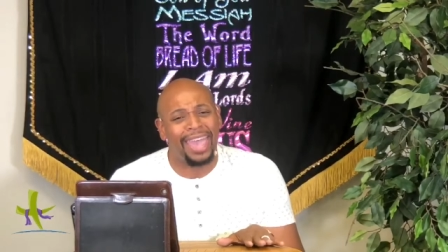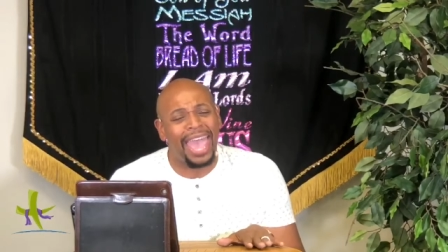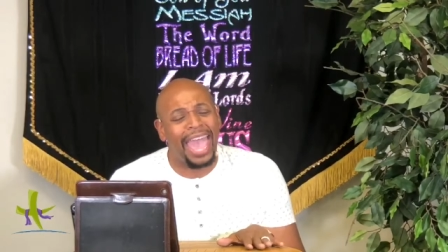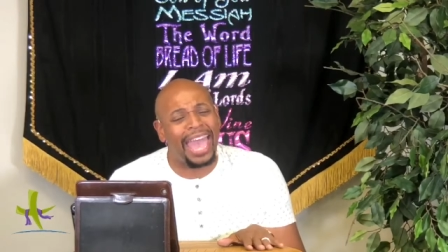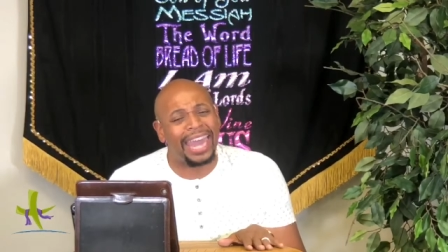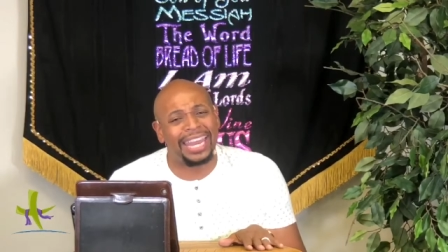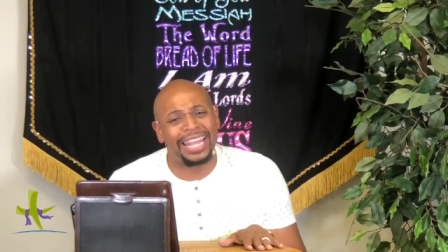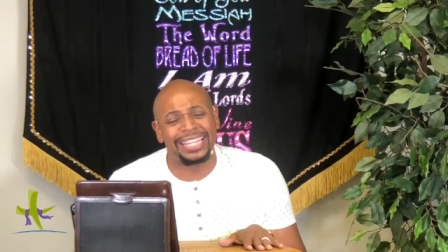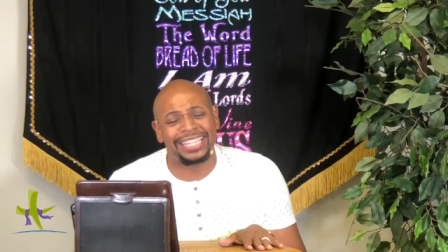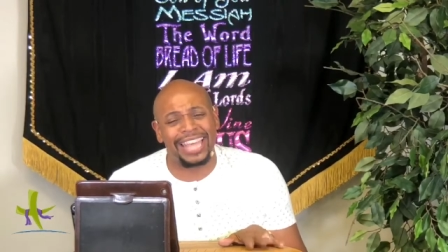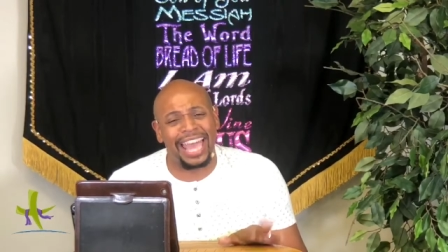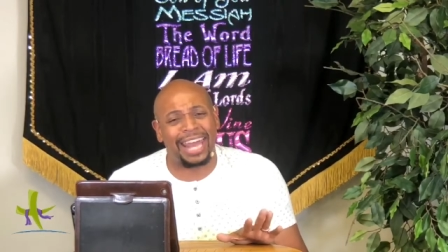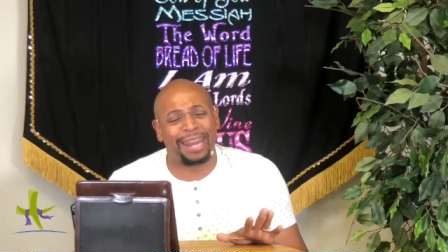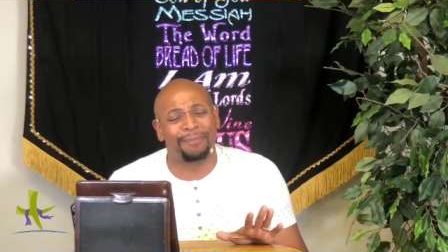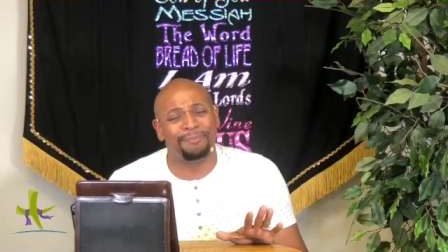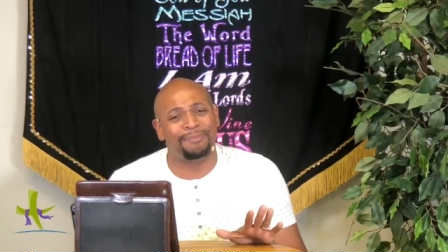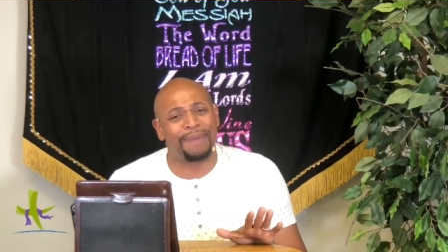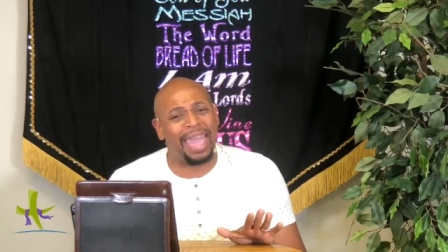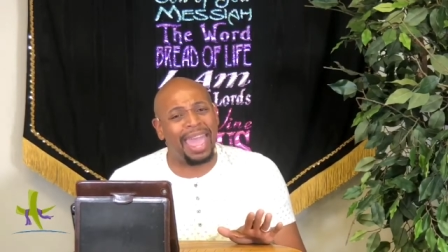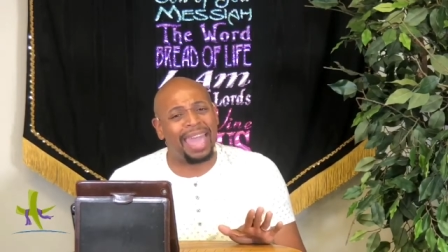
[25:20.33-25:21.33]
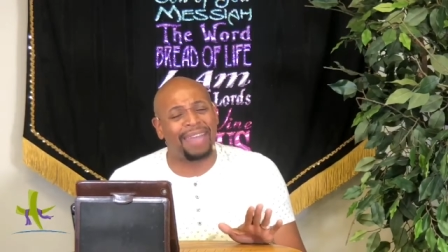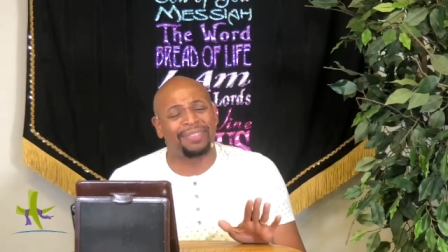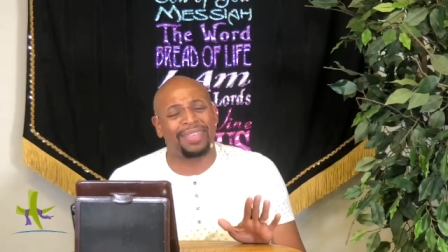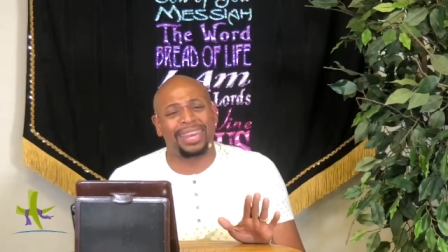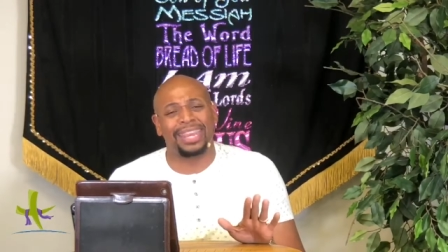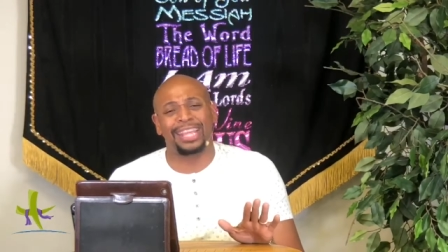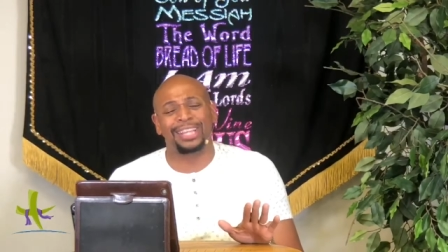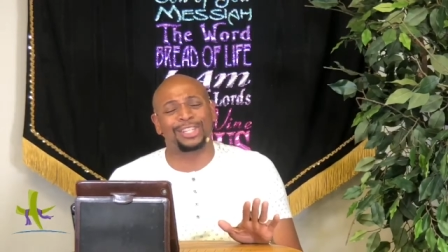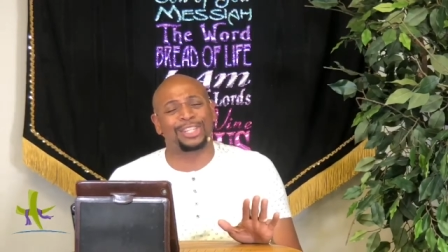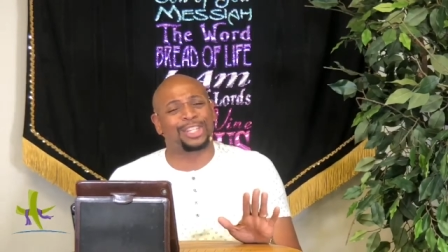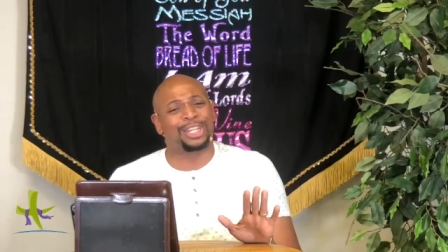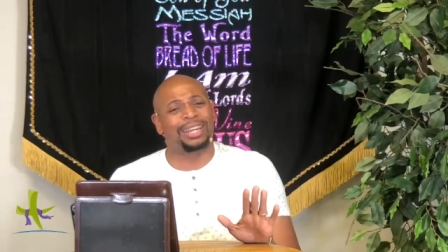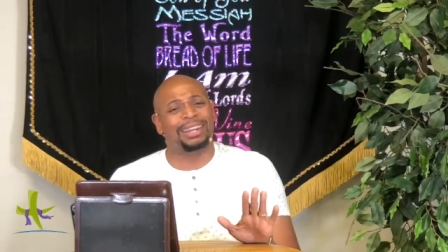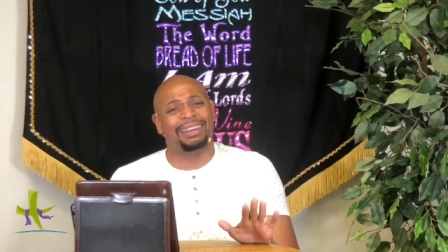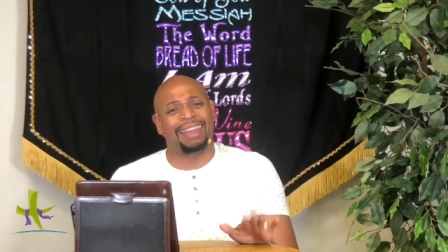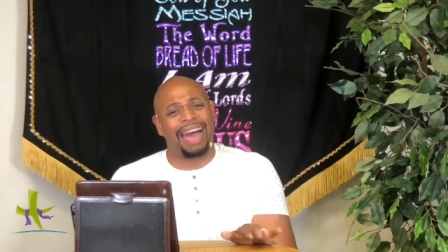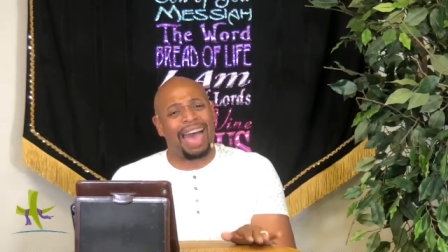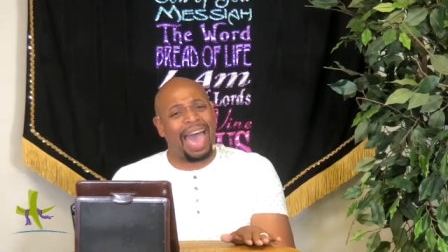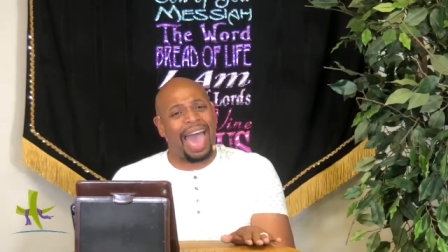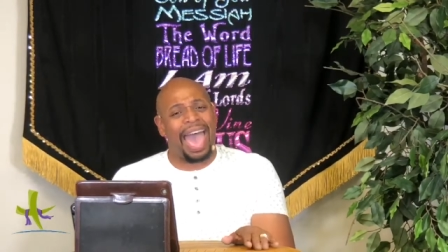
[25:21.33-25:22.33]
and he's not a man that he should
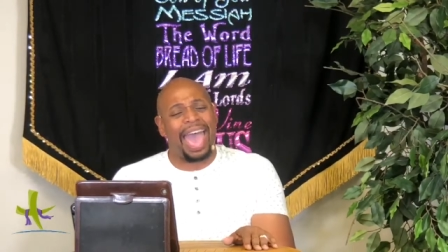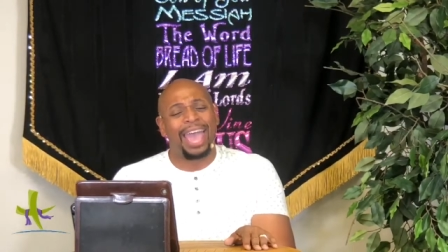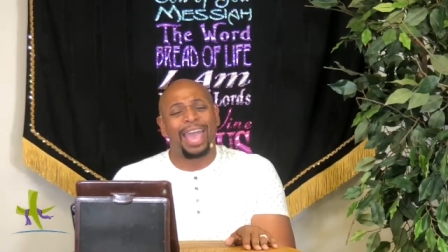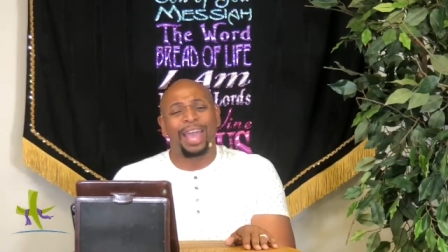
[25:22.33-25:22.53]
lie,